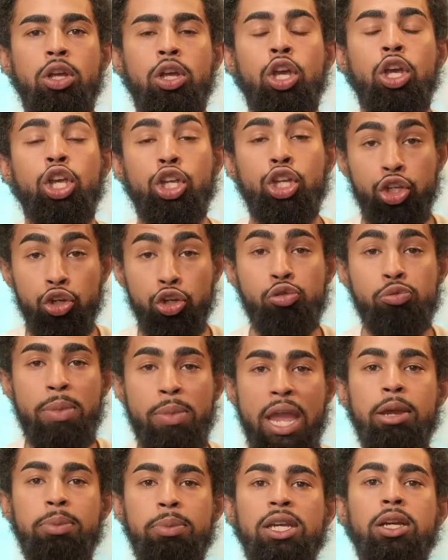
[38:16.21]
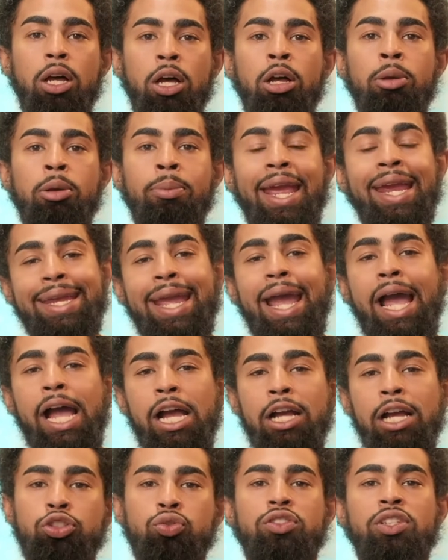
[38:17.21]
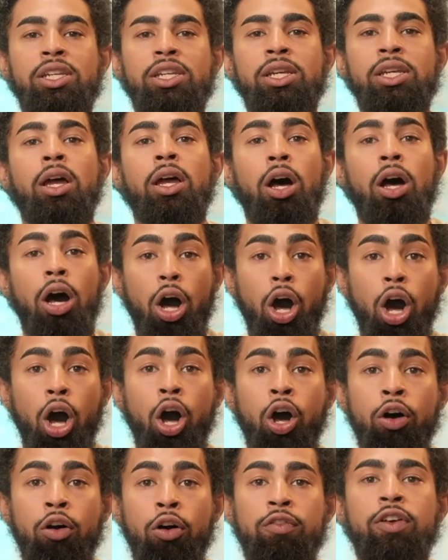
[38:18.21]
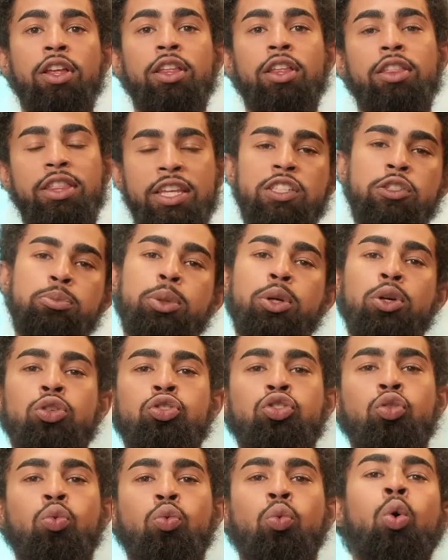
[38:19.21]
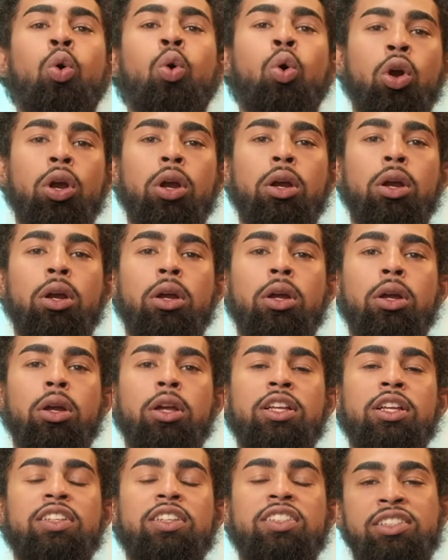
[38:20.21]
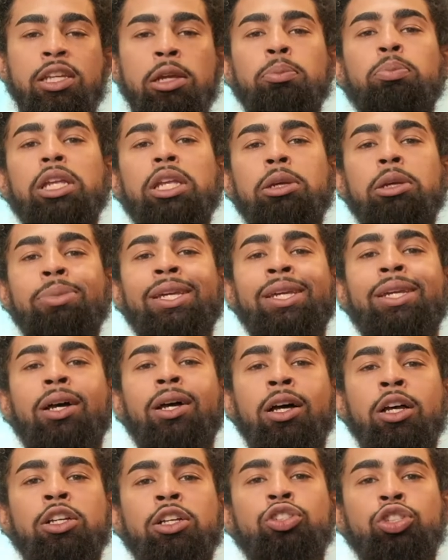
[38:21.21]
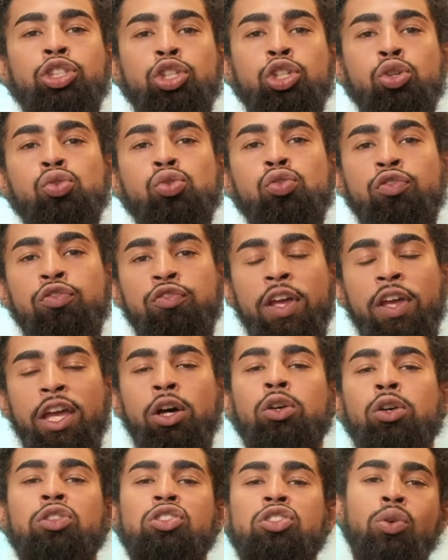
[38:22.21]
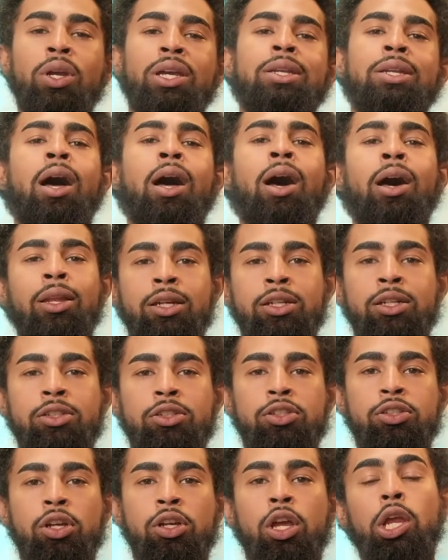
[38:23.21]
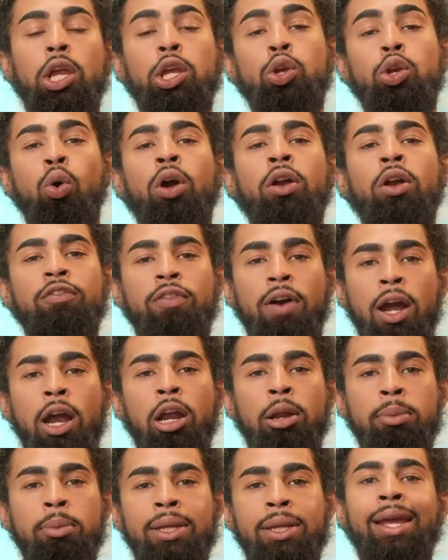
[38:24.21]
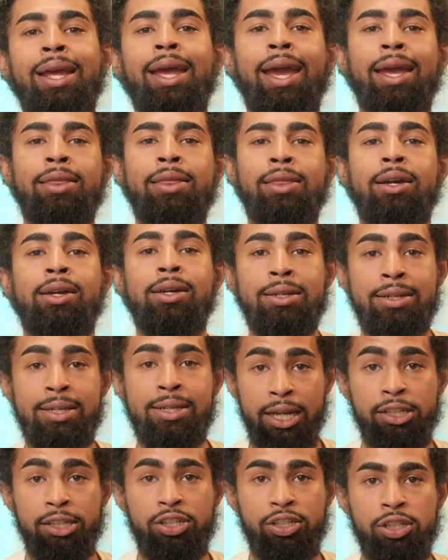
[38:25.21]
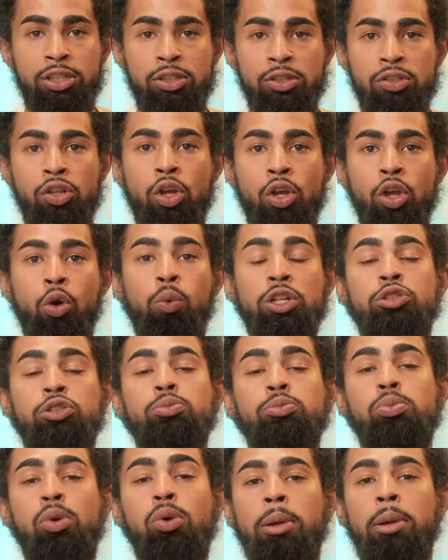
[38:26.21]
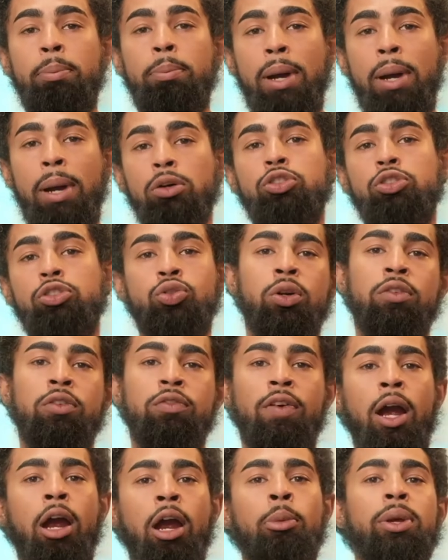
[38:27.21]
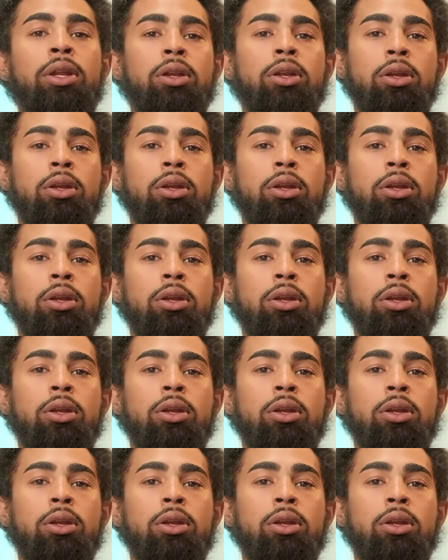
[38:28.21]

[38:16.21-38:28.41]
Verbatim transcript: you may become a casualty of this spiritual war simply because you fail to acknowledge your environment and the conditions which brought about your environment.